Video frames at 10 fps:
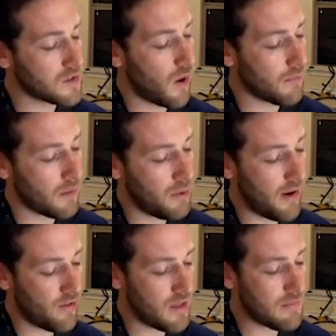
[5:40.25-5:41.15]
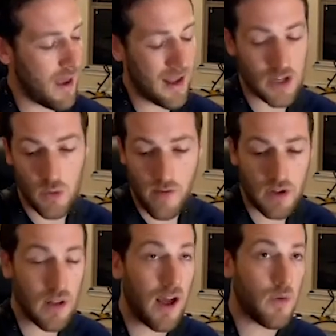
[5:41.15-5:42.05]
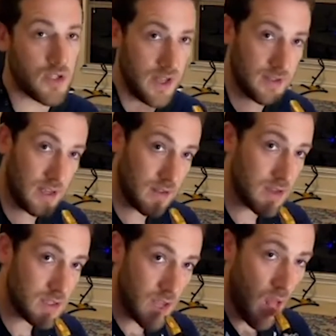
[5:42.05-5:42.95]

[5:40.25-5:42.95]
So I'm going to put everything back at 12 o'clock, which sounds like this.